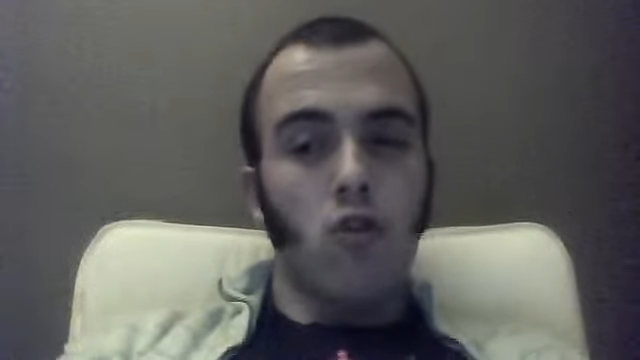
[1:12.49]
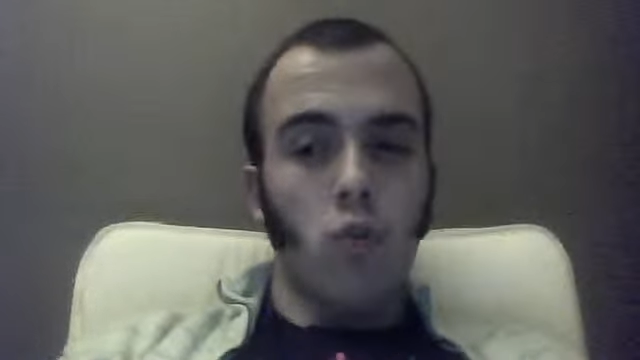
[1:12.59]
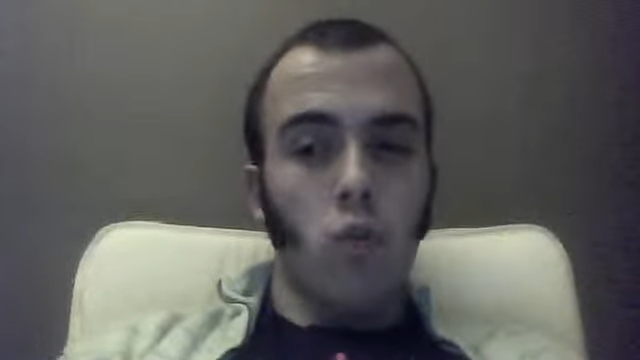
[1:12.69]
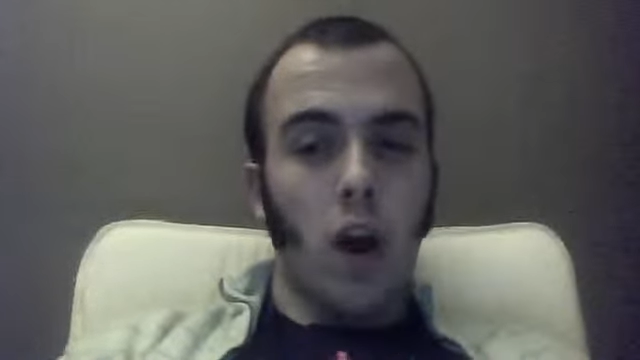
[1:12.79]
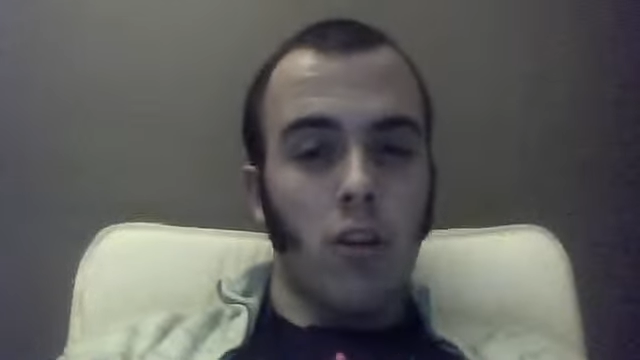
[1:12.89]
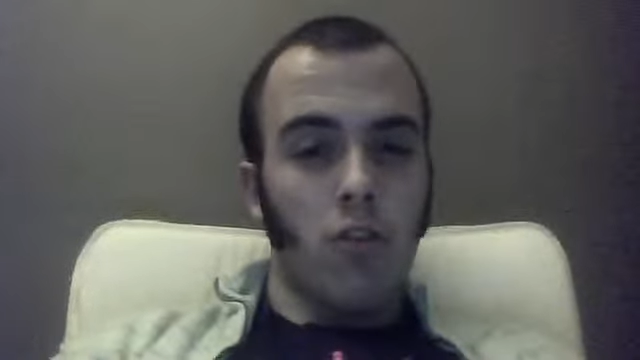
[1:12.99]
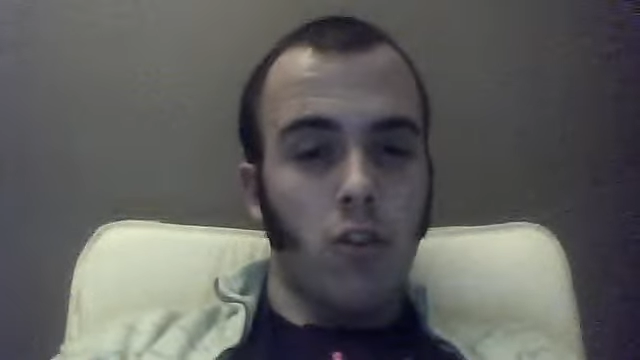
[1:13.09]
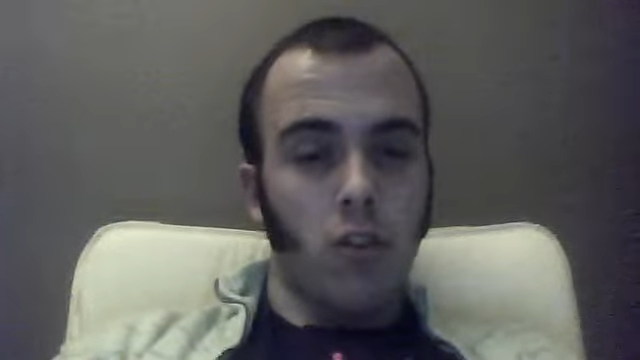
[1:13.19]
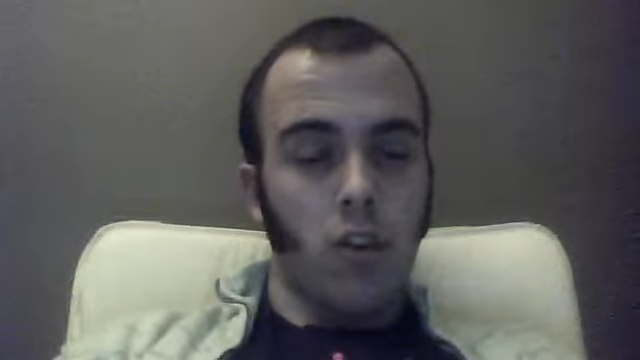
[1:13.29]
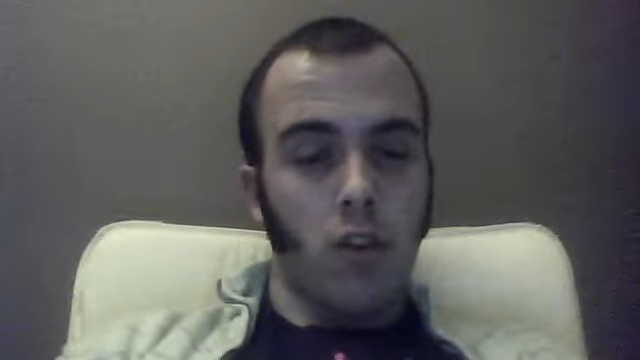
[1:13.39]

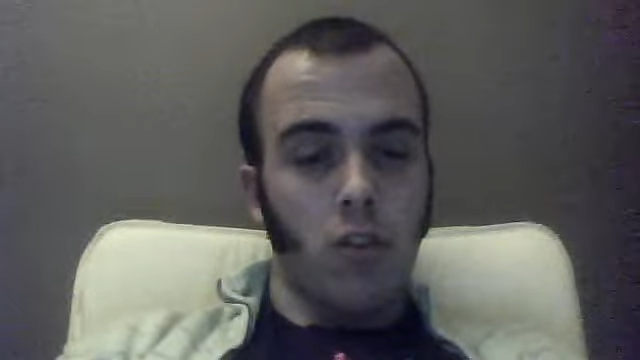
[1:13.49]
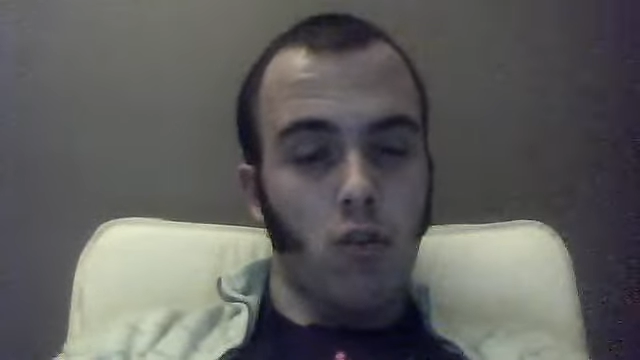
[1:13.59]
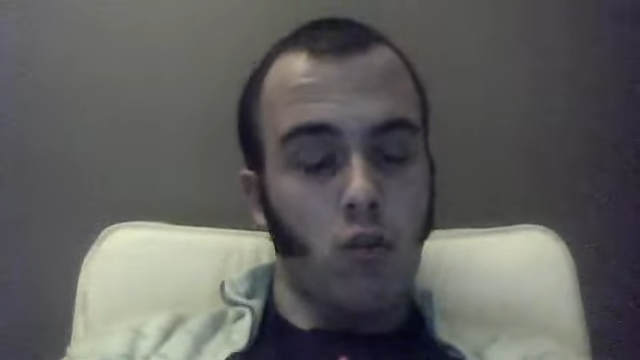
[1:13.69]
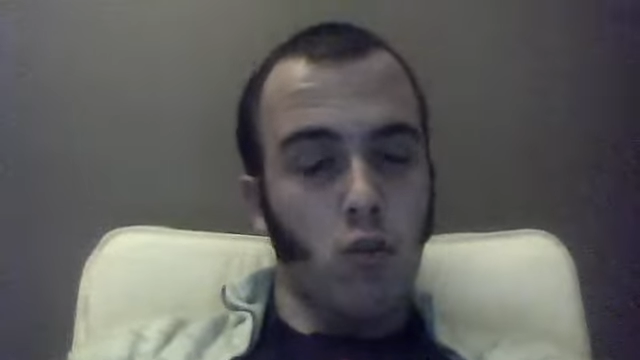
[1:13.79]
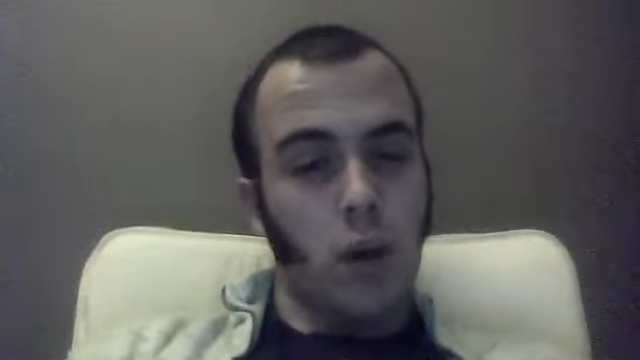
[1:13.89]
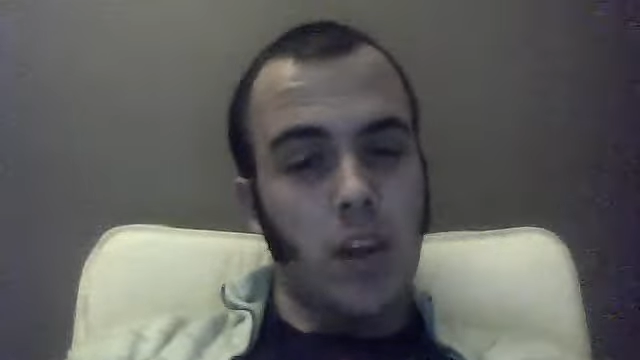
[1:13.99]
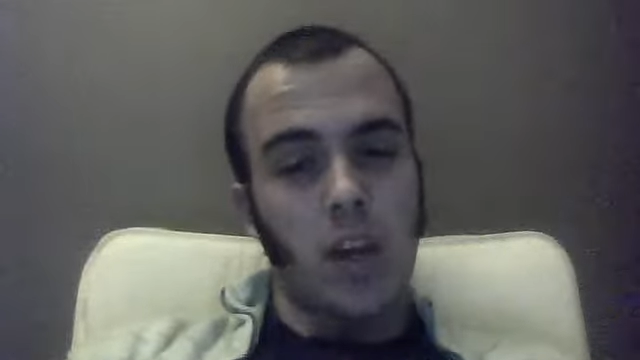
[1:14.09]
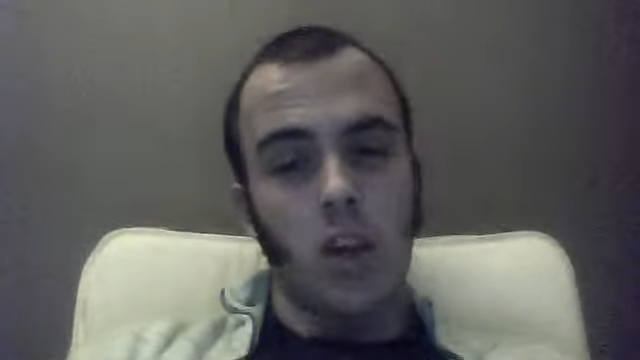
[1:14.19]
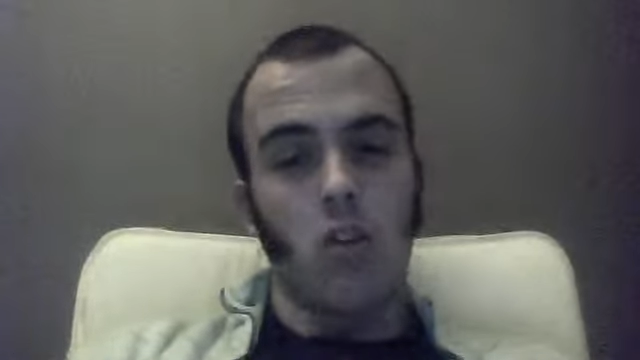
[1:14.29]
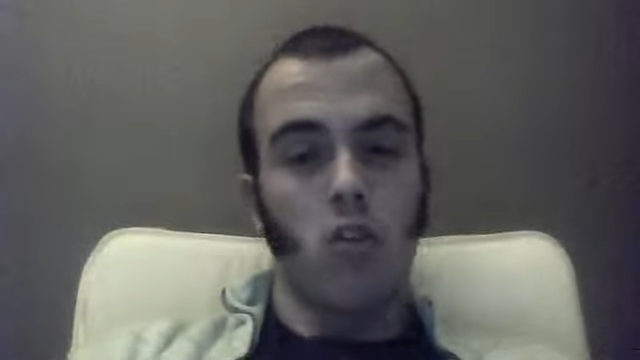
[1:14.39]

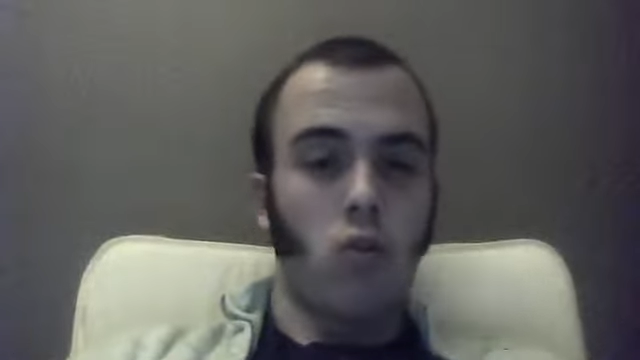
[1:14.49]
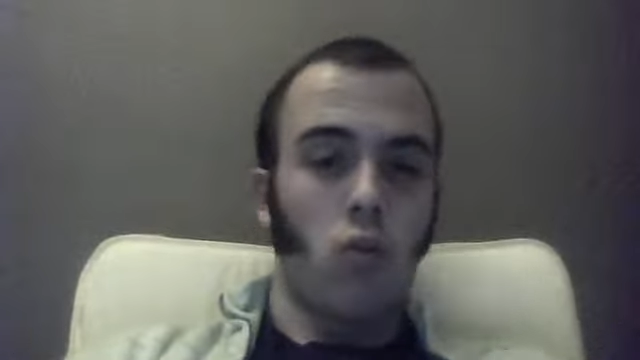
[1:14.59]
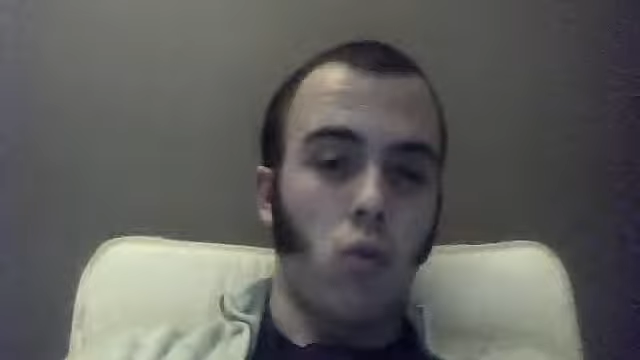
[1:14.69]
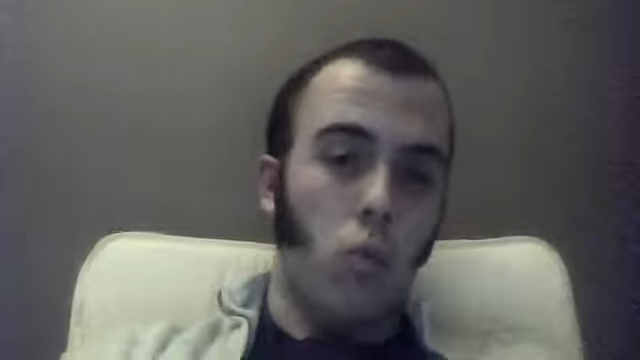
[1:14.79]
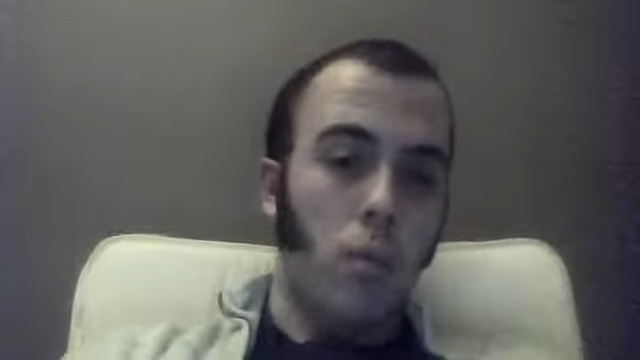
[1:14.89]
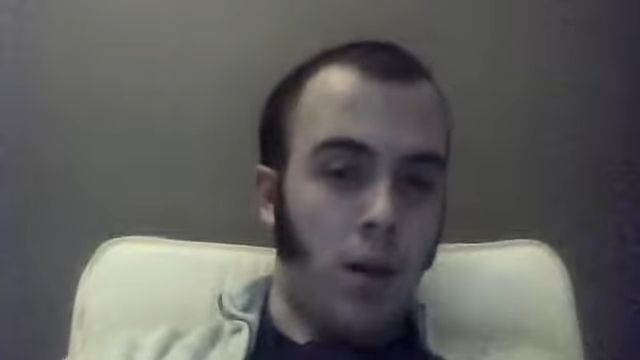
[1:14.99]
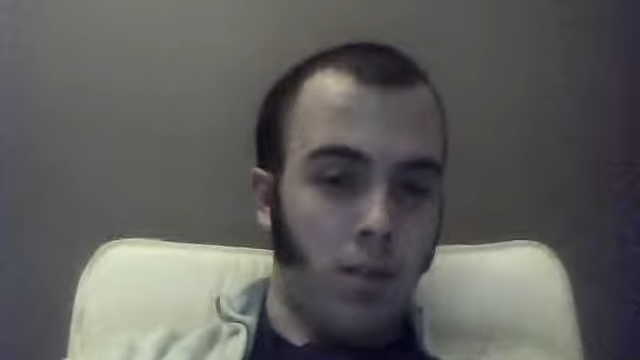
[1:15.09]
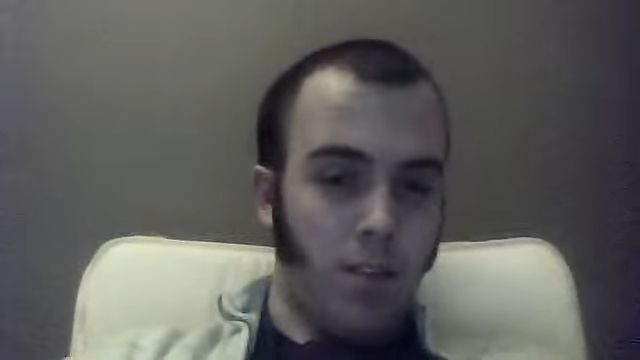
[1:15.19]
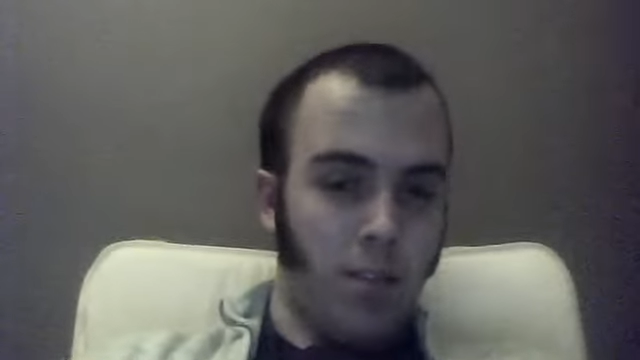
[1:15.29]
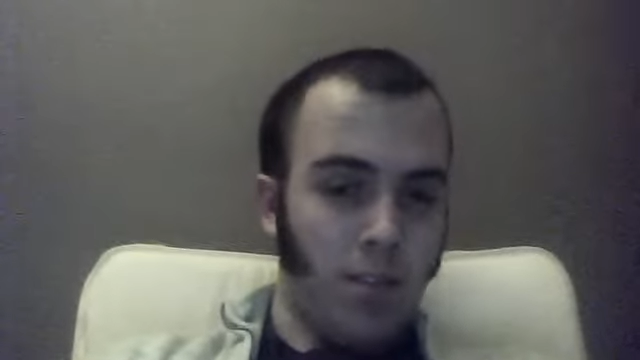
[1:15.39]
222
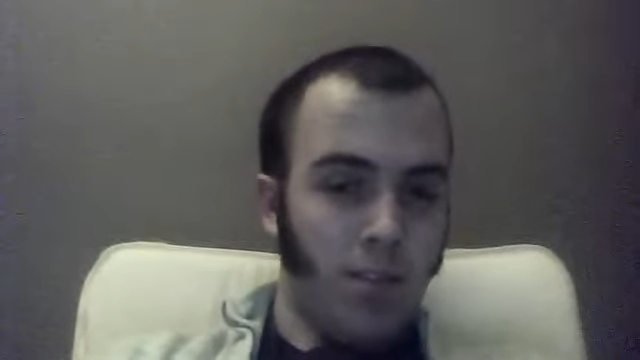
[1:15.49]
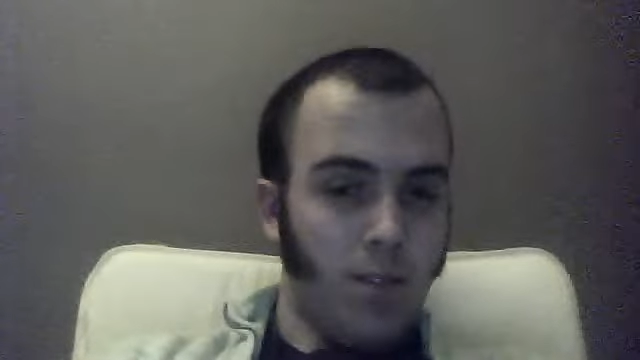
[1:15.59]
pounds.